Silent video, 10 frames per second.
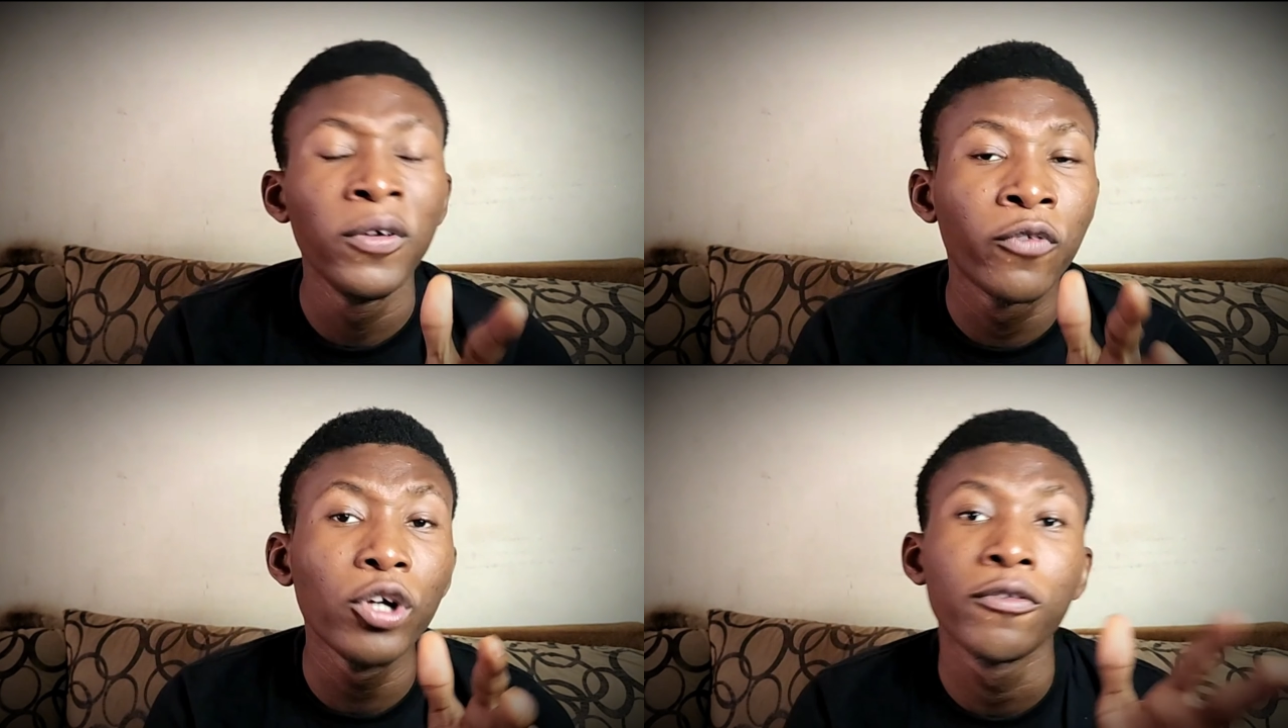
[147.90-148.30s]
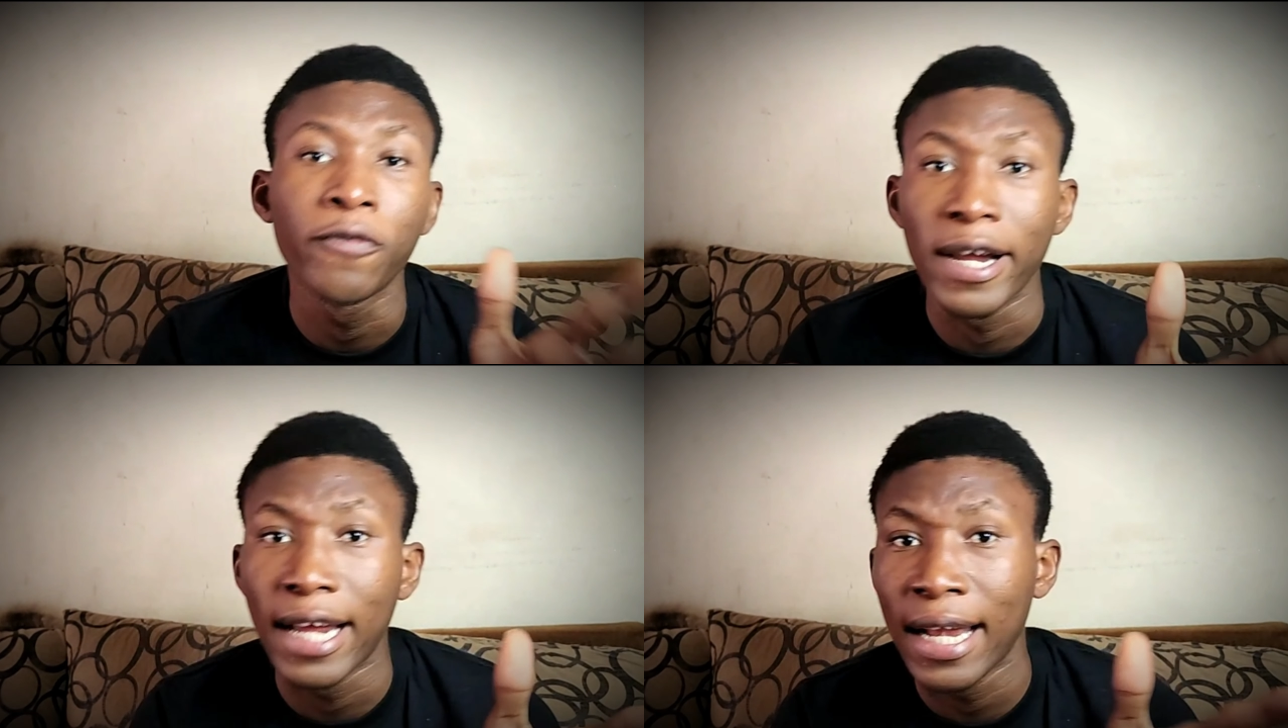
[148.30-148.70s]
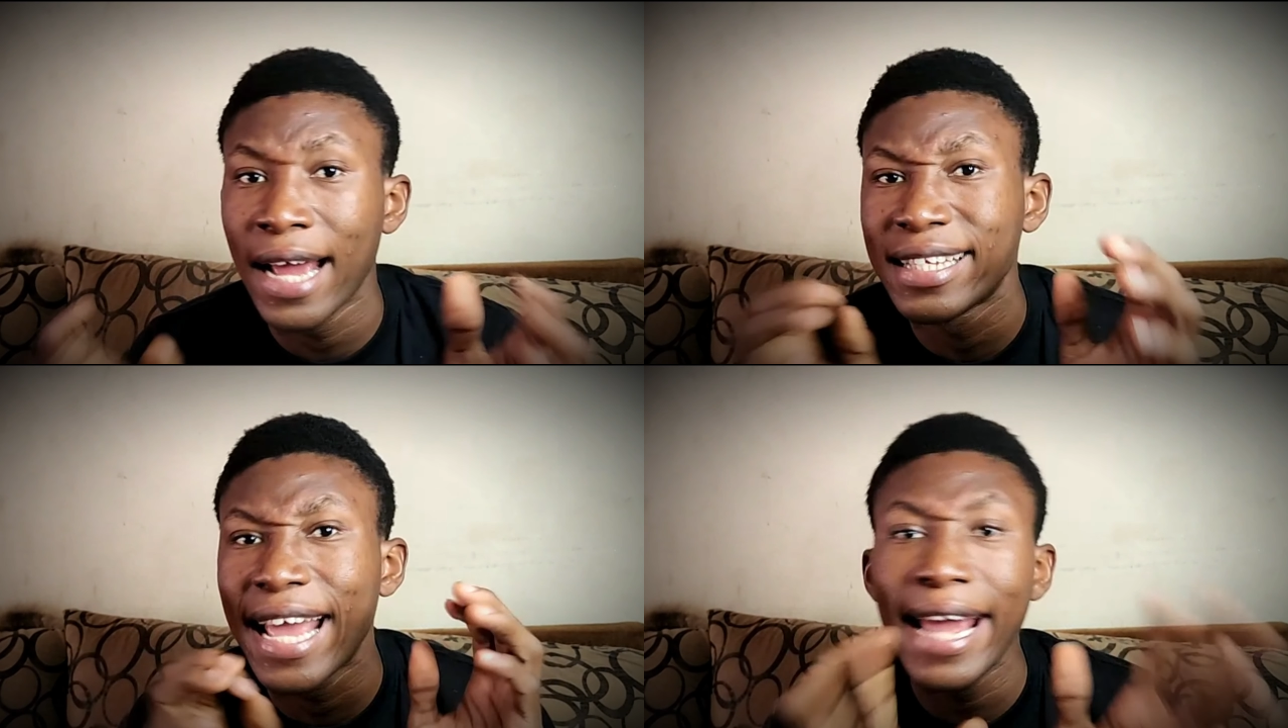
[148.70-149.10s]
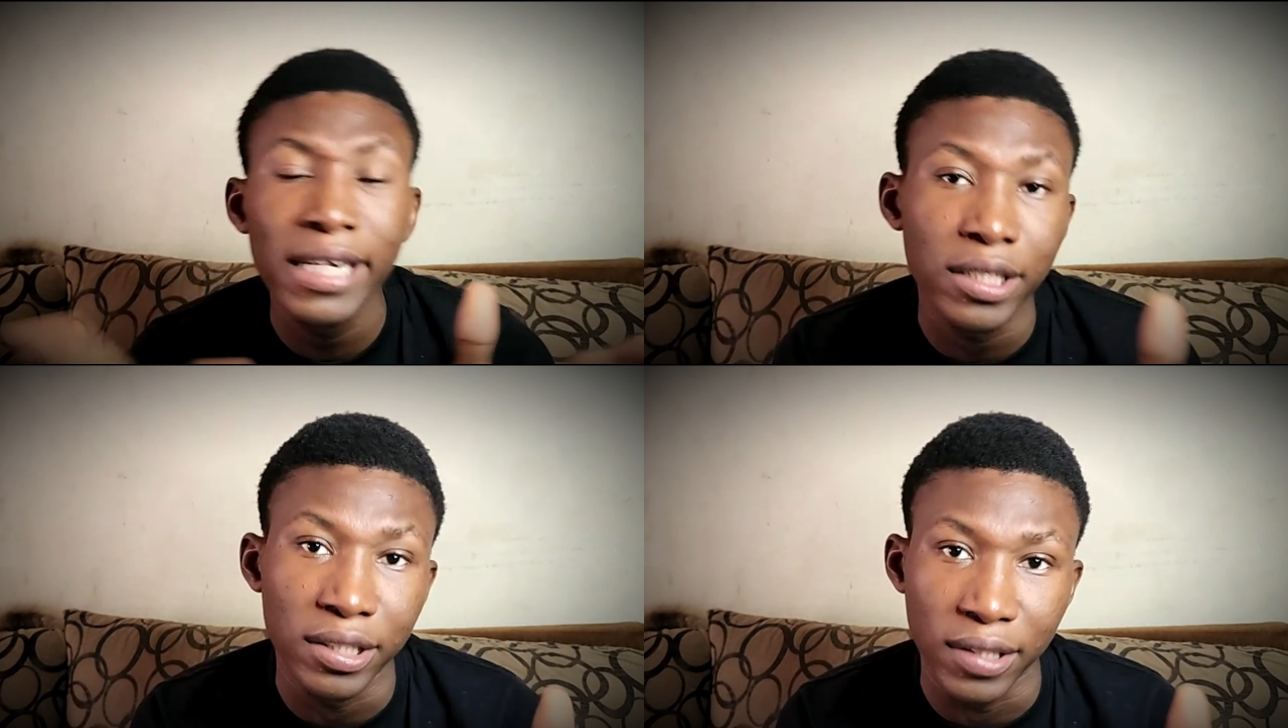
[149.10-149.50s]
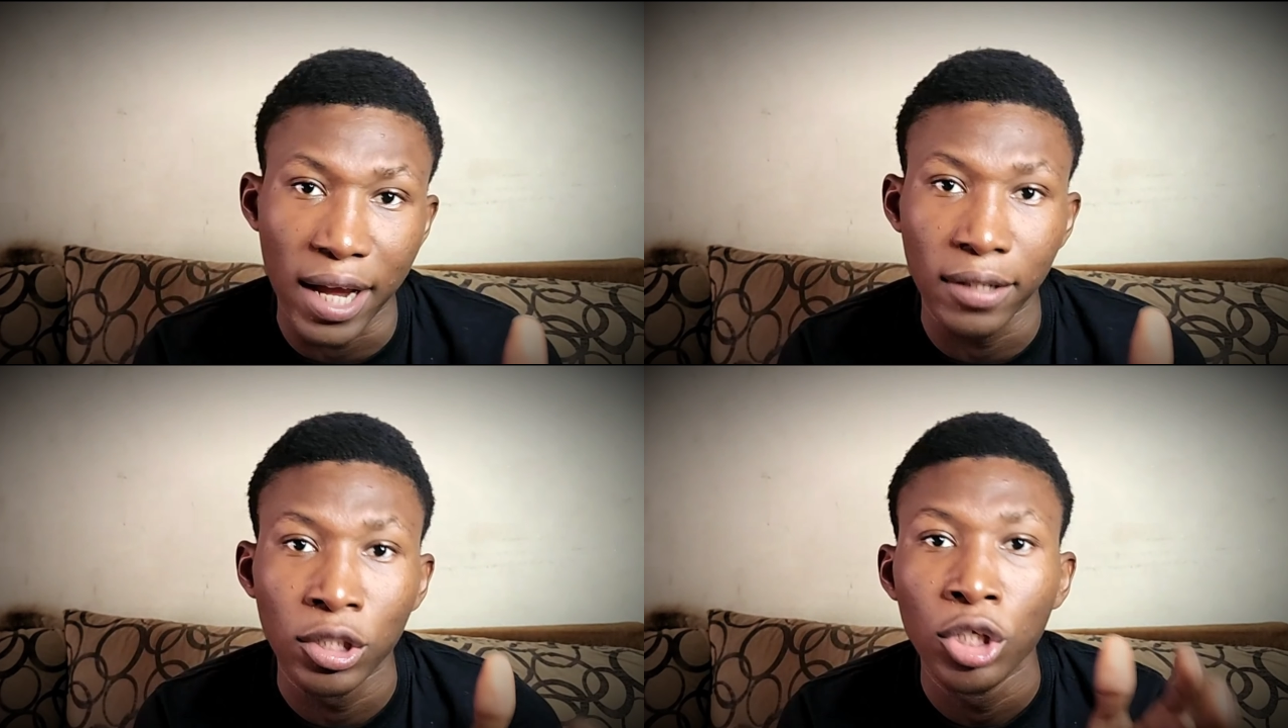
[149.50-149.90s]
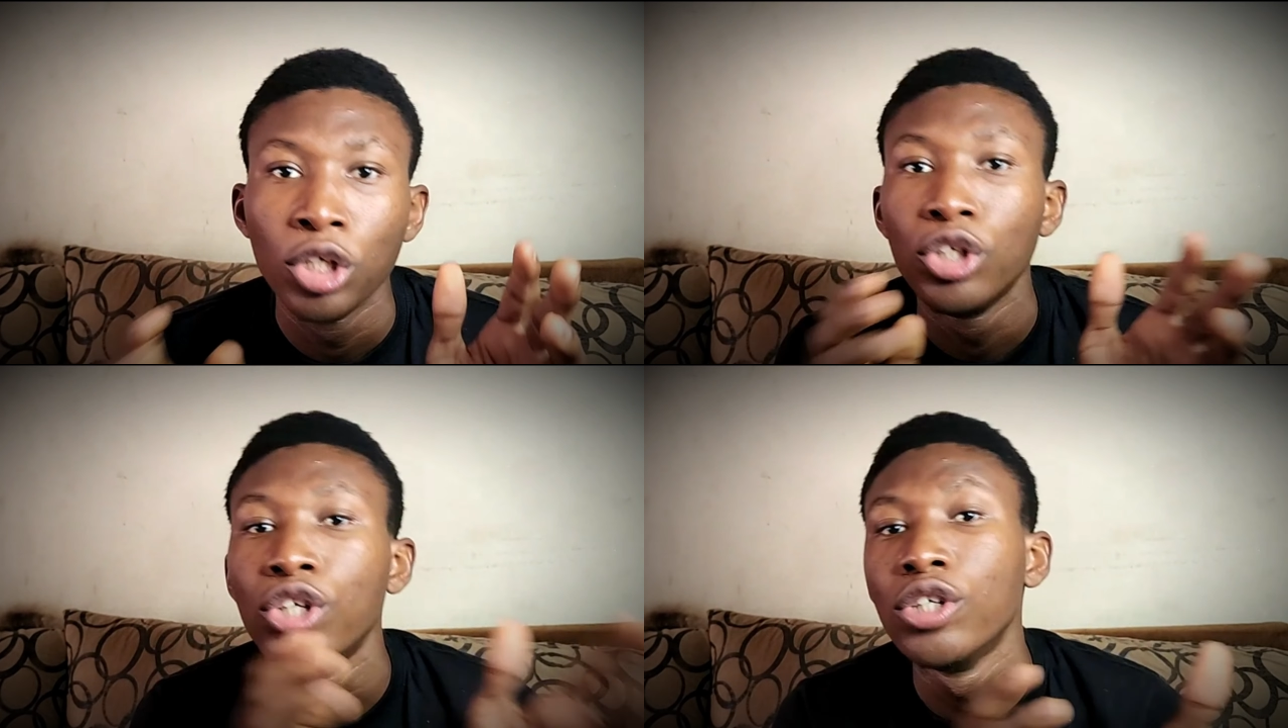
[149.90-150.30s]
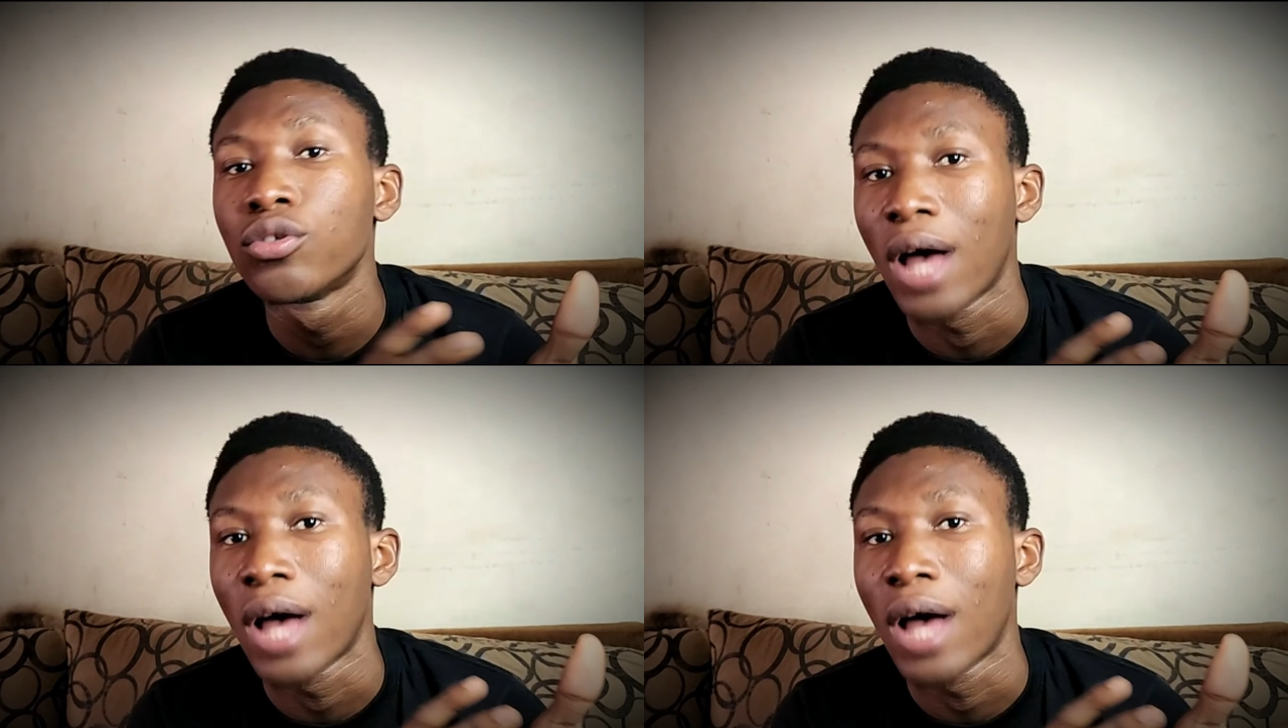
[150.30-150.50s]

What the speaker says: you finalize any design, you need to